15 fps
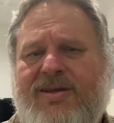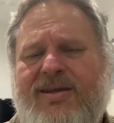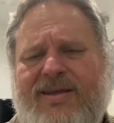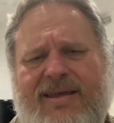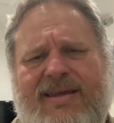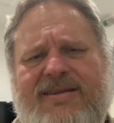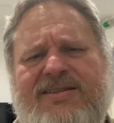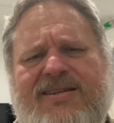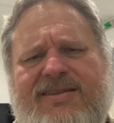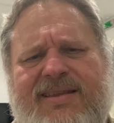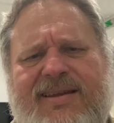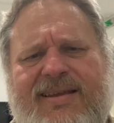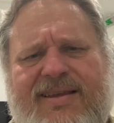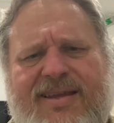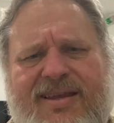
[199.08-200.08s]
easy
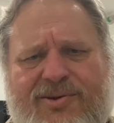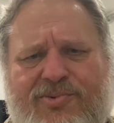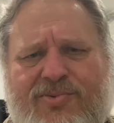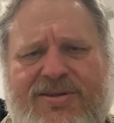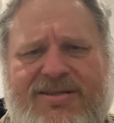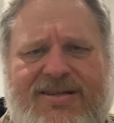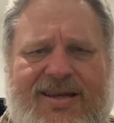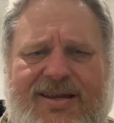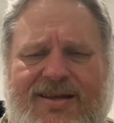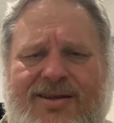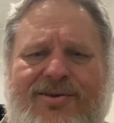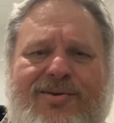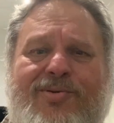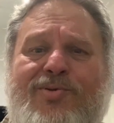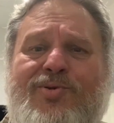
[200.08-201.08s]
drinking whiskey
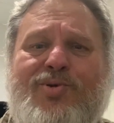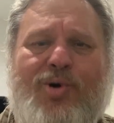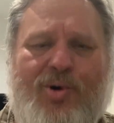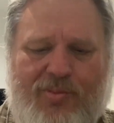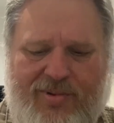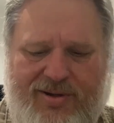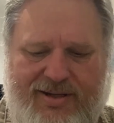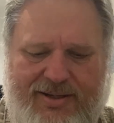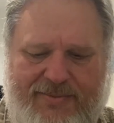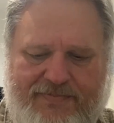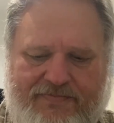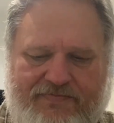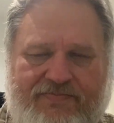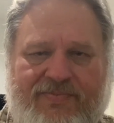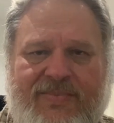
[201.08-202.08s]
normally.
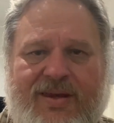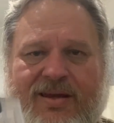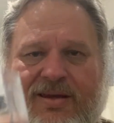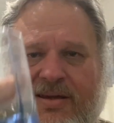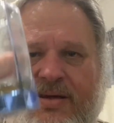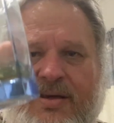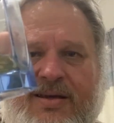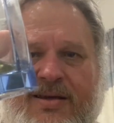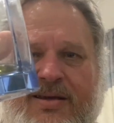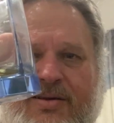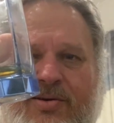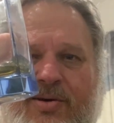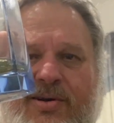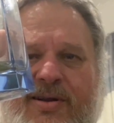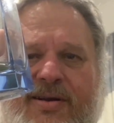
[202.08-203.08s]

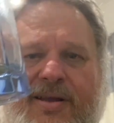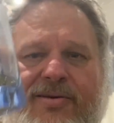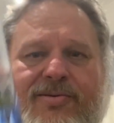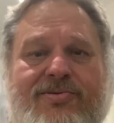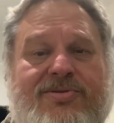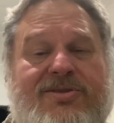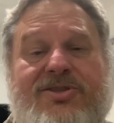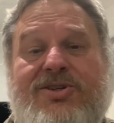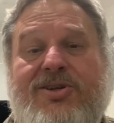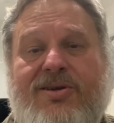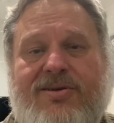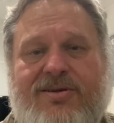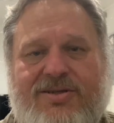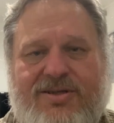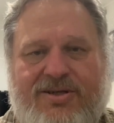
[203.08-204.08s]
On the nose,
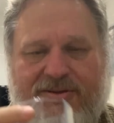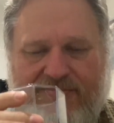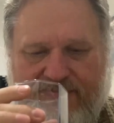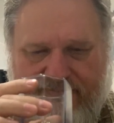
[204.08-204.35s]
cheers.